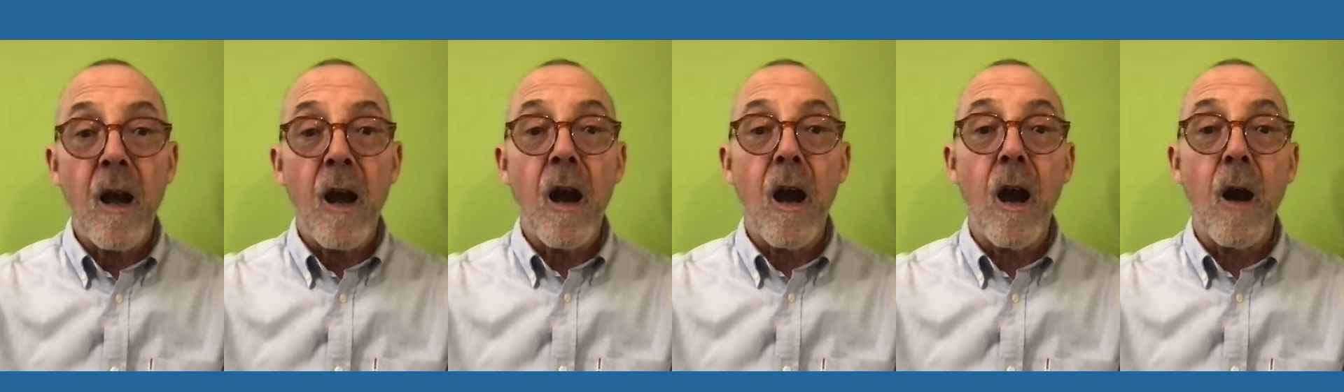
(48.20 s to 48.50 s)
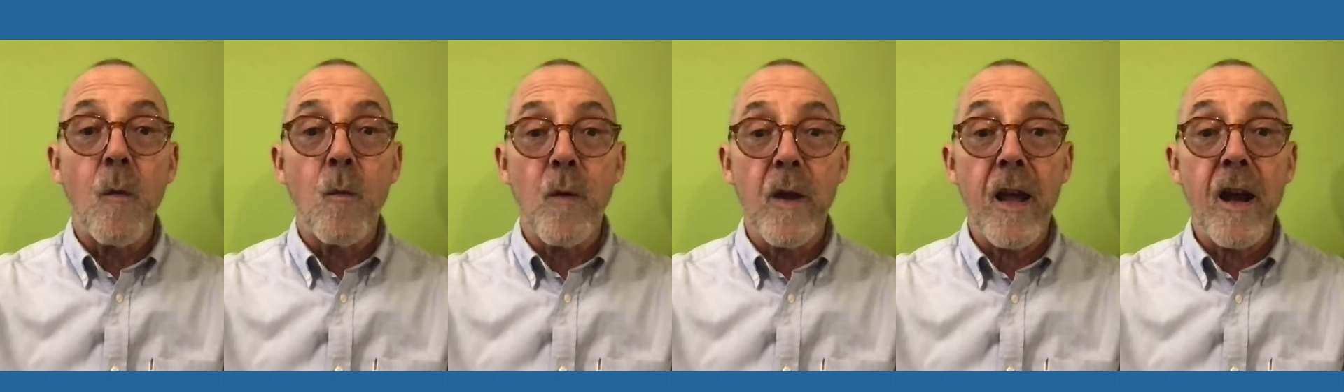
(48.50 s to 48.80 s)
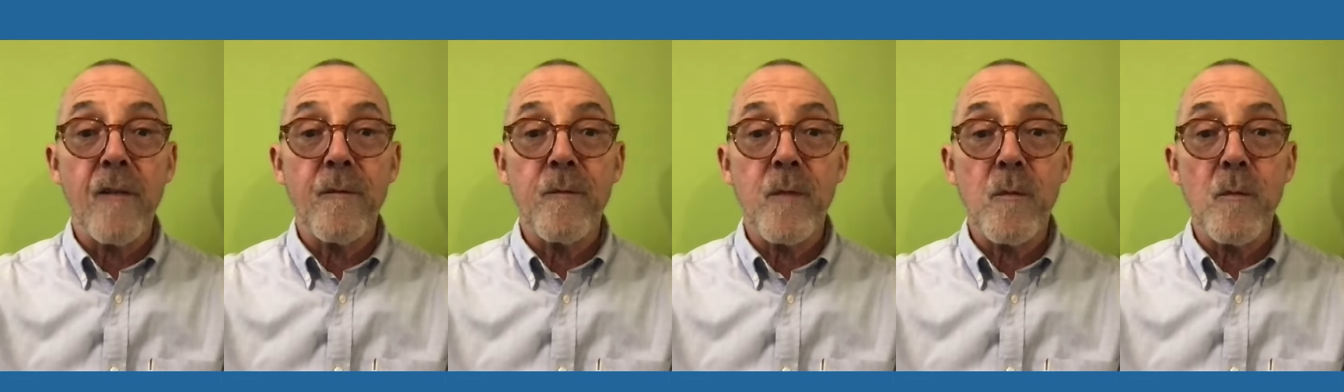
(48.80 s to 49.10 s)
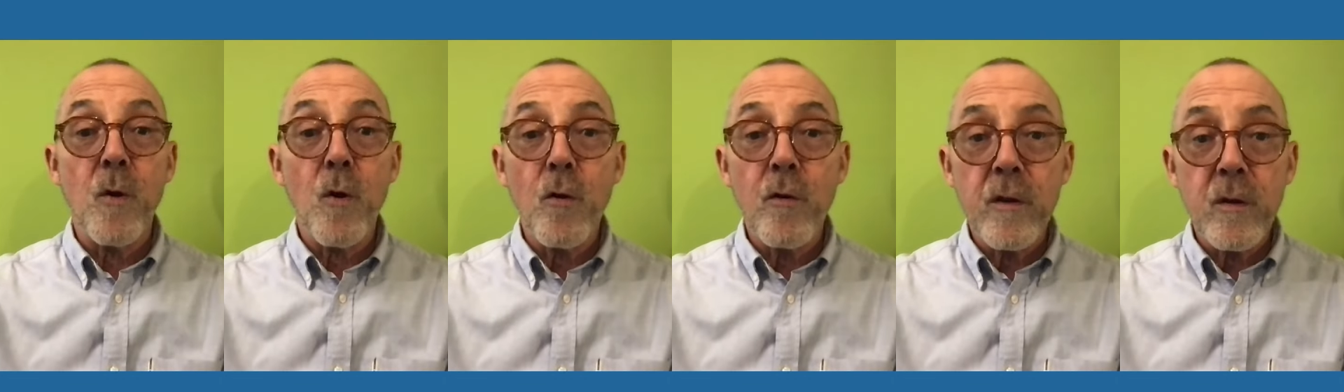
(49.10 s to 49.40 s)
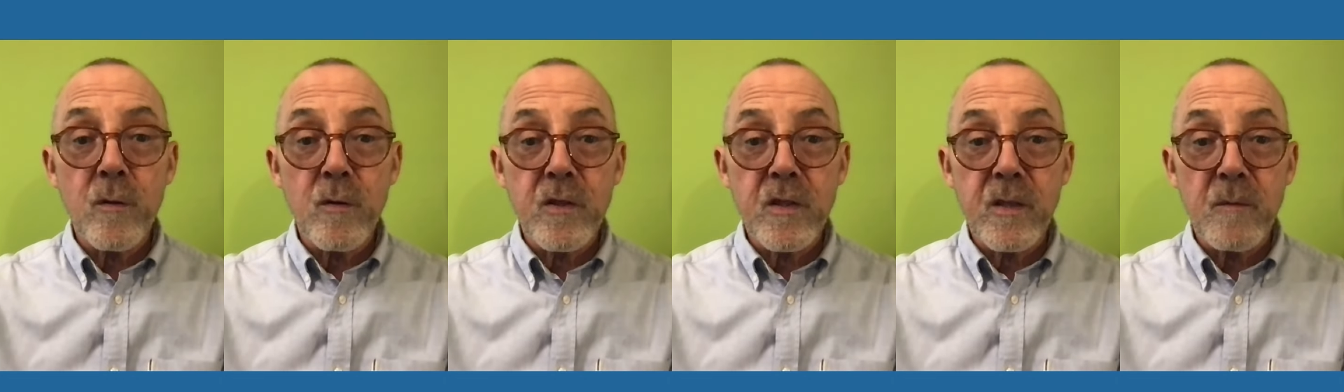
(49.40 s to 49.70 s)
and we have
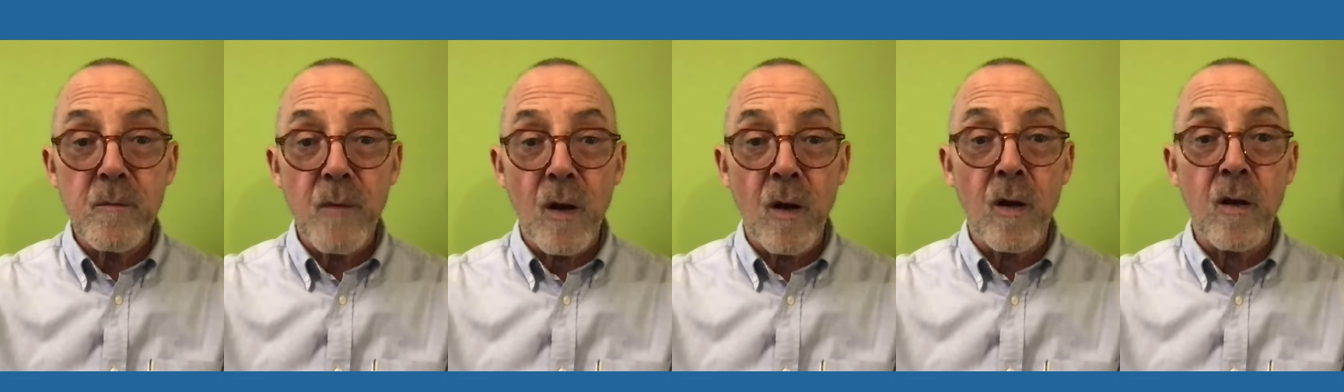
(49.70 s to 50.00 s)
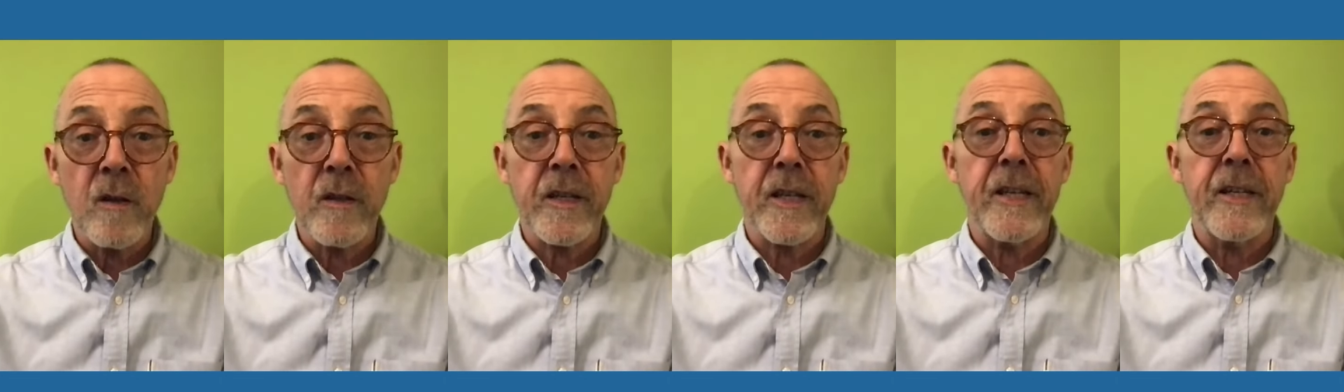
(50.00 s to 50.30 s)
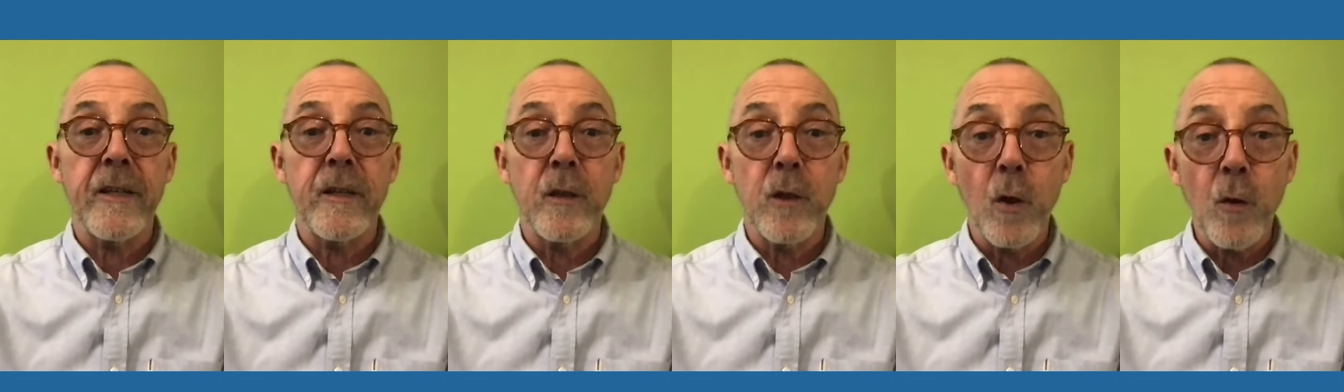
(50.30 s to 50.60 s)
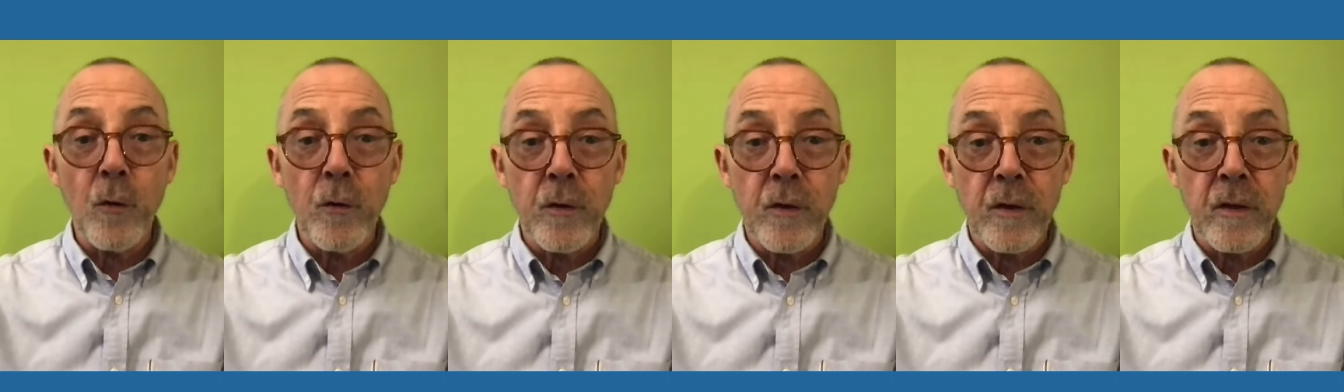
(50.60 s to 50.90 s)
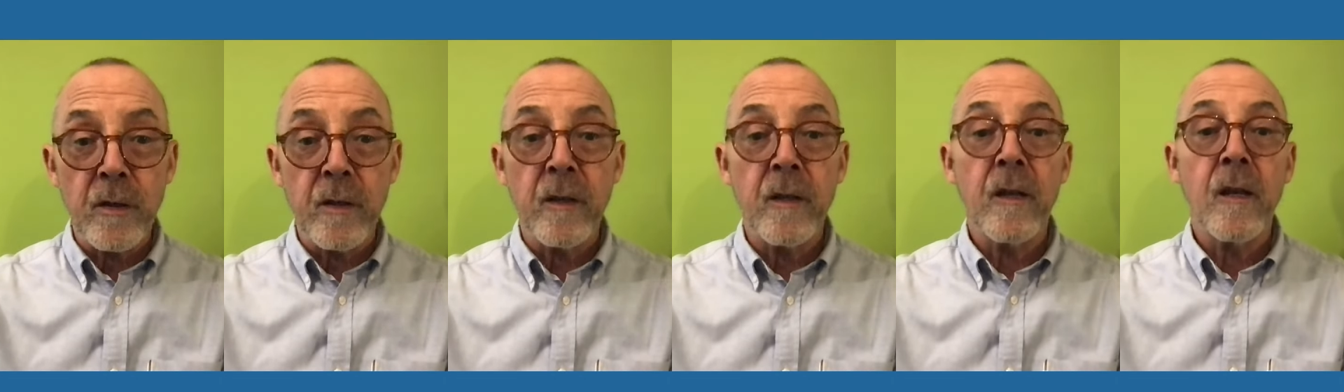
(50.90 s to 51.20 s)
memorials to Mark in
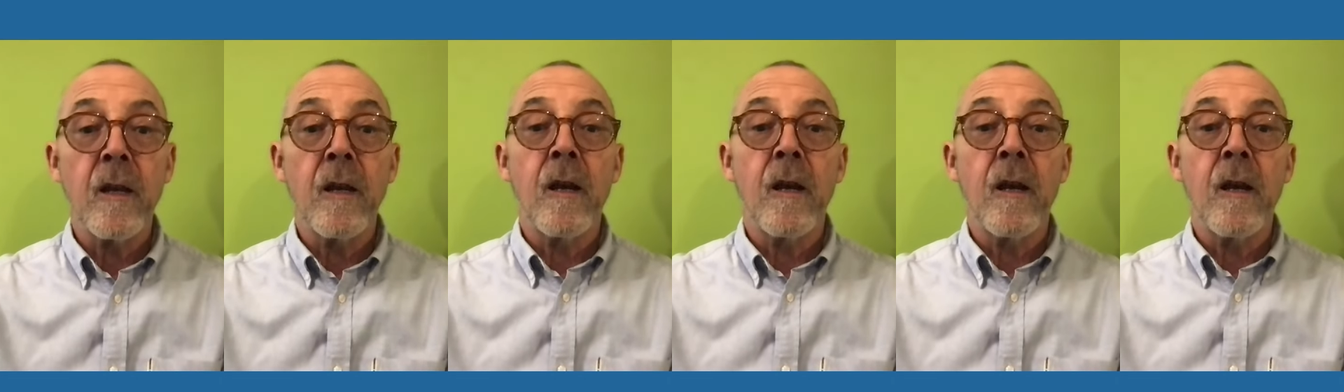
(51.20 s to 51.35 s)
London,